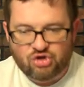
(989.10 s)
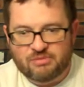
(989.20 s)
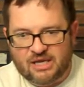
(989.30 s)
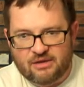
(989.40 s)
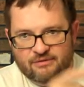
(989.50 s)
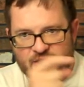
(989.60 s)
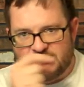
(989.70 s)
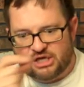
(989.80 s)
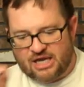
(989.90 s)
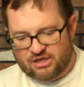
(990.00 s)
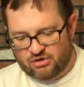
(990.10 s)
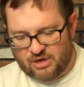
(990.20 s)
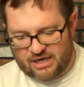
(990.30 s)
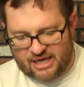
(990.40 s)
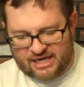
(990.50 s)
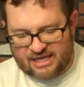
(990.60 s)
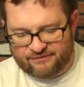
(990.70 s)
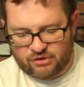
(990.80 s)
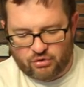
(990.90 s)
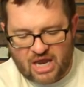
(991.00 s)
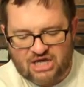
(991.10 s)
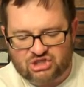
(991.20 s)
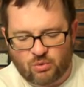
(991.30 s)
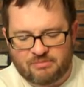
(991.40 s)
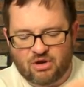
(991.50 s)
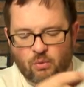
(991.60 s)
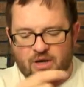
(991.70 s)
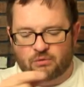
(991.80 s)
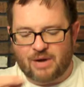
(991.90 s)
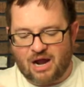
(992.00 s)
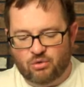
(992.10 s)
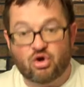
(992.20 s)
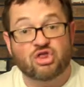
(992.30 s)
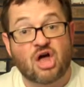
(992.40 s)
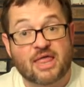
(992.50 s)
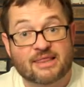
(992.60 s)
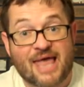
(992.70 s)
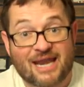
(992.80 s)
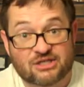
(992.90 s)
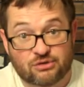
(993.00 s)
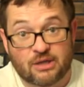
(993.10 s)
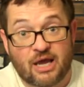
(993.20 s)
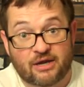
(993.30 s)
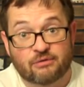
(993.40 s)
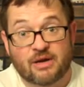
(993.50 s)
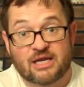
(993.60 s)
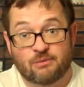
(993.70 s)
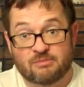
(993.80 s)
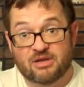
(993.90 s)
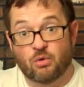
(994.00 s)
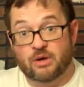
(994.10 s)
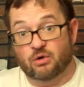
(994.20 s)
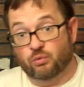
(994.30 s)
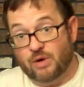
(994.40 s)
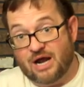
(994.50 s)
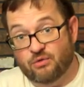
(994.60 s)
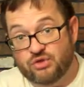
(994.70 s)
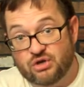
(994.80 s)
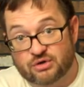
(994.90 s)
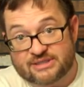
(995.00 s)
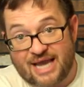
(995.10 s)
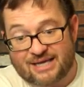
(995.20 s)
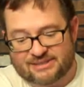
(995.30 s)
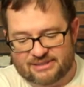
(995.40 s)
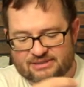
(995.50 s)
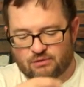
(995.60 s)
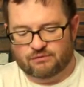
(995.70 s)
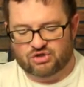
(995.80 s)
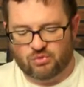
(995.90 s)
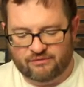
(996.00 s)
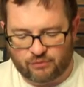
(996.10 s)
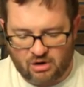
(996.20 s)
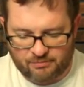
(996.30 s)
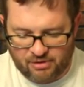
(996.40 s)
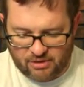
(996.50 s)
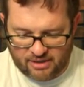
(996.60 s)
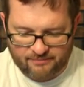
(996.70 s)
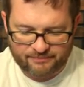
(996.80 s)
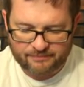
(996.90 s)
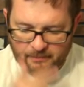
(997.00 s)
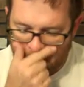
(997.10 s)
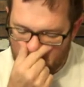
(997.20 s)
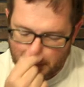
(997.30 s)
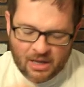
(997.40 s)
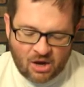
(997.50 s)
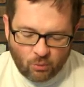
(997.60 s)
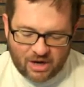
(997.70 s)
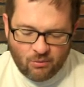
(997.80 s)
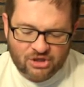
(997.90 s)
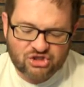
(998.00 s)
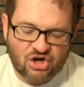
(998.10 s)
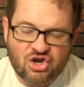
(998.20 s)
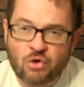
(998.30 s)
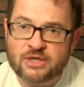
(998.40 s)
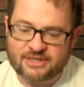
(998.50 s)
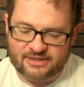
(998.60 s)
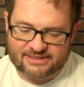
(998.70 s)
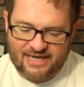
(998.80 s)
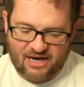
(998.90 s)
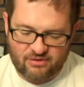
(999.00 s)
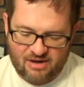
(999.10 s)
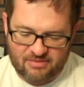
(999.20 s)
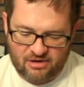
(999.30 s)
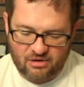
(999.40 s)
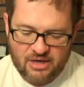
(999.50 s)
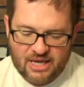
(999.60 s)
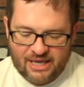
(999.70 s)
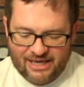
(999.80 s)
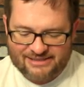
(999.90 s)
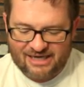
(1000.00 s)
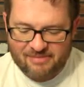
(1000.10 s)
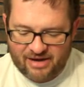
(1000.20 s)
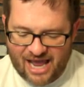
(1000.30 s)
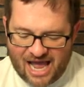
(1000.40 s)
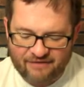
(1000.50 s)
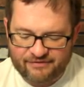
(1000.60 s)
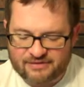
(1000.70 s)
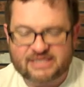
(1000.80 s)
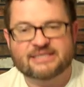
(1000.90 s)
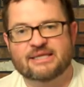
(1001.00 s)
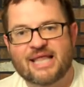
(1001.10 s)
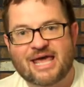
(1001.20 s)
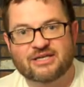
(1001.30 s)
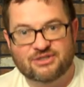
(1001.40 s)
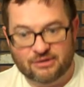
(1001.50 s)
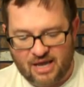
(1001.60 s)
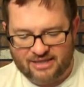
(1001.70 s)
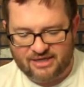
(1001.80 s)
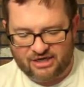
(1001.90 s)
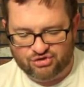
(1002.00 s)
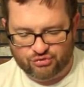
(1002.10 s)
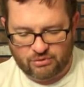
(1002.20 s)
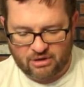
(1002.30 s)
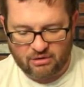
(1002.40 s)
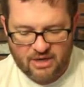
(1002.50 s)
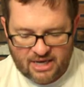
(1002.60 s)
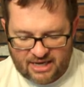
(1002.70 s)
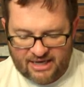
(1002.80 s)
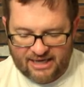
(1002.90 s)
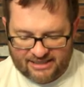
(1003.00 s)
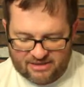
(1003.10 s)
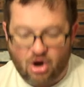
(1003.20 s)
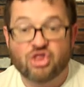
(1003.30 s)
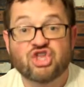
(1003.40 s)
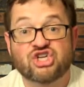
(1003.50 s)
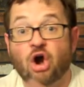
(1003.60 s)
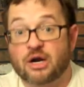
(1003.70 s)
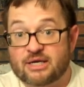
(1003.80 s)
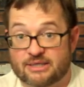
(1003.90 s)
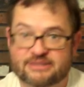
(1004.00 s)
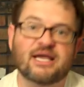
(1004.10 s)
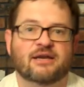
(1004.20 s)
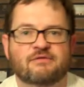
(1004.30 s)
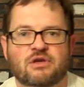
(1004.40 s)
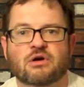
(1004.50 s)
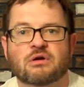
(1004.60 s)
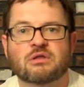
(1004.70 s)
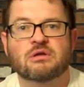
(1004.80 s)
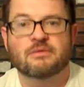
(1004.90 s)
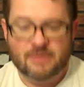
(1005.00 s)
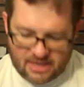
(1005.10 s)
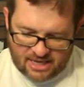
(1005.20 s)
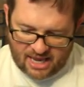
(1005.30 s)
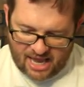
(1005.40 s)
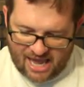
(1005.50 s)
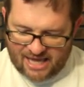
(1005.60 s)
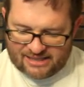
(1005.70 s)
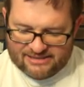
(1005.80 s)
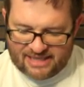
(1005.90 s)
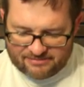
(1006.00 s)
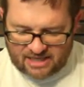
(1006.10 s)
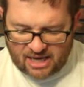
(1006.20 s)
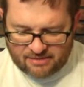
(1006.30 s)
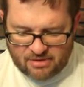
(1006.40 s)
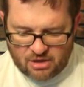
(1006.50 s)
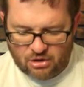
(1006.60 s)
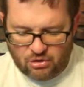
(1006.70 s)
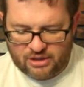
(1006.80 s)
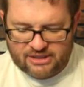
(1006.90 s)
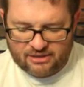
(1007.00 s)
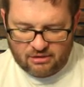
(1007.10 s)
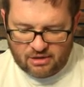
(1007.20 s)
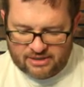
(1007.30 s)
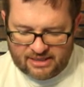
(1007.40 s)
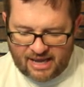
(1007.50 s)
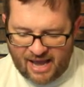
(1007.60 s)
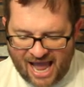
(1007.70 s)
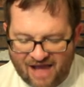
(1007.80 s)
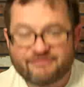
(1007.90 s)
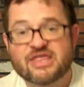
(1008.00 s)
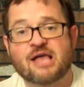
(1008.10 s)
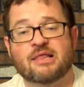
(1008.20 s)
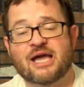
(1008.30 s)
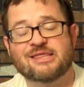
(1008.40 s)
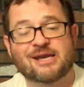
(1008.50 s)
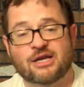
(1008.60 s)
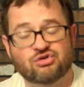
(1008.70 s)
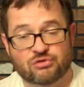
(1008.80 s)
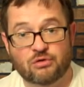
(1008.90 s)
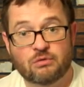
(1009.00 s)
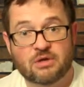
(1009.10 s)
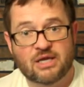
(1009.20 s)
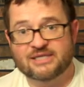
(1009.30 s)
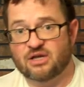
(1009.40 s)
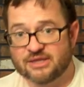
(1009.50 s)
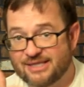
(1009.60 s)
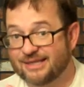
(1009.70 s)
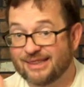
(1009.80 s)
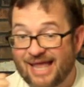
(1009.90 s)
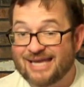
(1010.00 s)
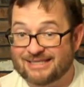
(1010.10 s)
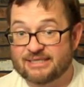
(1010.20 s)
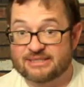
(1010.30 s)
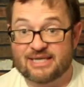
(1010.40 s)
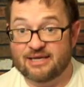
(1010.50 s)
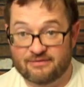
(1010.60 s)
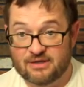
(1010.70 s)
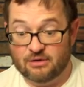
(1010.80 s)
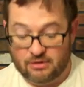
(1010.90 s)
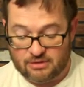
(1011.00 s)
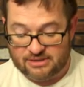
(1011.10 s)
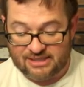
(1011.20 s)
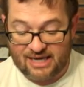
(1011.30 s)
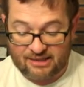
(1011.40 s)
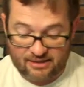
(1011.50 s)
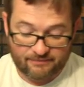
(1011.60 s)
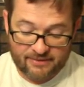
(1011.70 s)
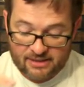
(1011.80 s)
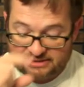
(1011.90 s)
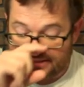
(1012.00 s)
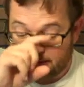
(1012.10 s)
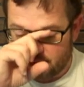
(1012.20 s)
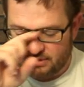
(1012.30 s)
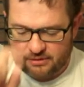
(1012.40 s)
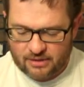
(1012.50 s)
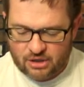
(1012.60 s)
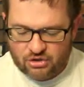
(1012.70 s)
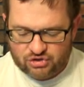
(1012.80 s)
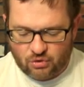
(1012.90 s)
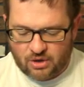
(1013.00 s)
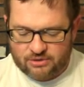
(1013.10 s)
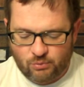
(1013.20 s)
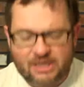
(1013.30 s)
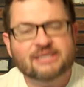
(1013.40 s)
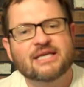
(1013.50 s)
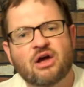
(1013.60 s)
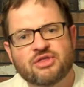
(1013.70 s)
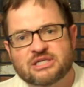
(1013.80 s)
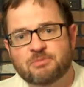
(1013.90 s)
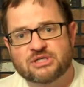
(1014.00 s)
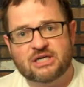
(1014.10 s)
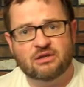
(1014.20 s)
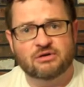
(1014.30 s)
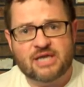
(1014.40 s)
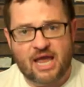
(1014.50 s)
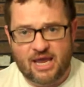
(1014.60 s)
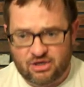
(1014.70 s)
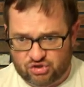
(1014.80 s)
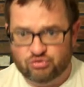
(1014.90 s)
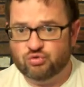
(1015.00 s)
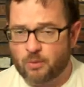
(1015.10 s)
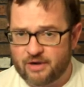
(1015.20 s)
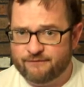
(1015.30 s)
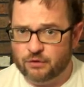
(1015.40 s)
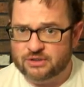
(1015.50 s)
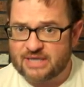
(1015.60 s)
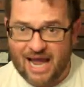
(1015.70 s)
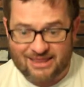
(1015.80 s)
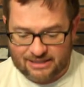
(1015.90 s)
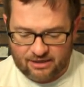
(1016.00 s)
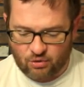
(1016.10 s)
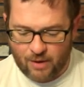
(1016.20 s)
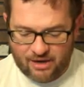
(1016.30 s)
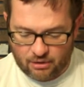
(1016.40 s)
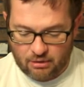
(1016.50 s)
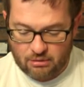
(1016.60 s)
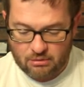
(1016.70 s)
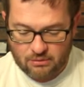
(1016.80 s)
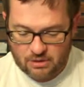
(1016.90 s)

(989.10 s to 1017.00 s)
you'd be, you know, any given location would be going around on that latitude line, right? It would be going around the Earth's axis over a 24-hour period. What I want you to notice on this diagram here is that about half of this latitude line that I drew here is on the dark side of the Earth. And at the same time, Look at there, a half of that line that I drew is on the light side of the Earth, the daylight side of the Earth. So uh, we can say on this particular day, June 21st, at the equator,